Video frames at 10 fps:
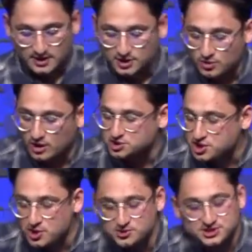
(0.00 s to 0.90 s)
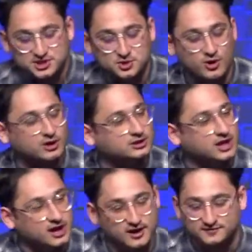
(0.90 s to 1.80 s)
You are chosen, you are
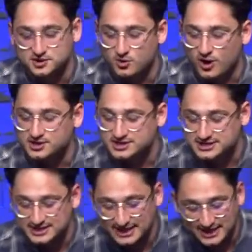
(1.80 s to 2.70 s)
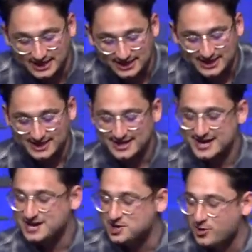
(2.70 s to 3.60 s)
loved, you are seen,
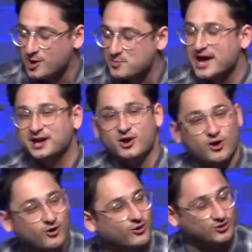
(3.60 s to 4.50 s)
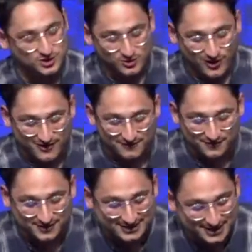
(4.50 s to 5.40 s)
you are made whole, you are
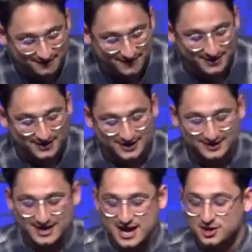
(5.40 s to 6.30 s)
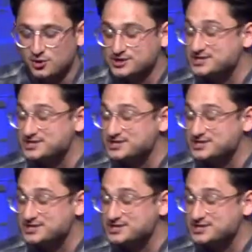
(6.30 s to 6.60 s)
forgiven. Your